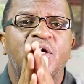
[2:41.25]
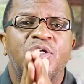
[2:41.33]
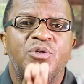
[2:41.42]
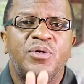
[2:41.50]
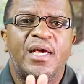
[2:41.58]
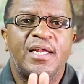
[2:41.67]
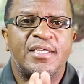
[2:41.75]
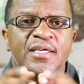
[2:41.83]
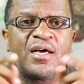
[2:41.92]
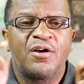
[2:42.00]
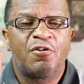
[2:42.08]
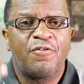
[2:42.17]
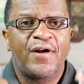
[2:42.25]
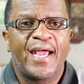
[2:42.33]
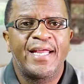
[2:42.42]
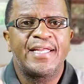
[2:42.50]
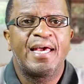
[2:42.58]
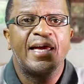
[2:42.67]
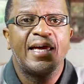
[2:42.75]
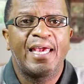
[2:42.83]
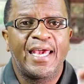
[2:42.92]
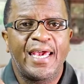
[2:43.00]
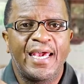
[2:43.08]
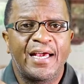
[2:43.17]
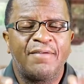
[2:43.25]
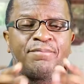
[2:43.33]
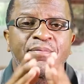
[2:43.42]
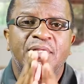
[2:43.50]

you get it right here.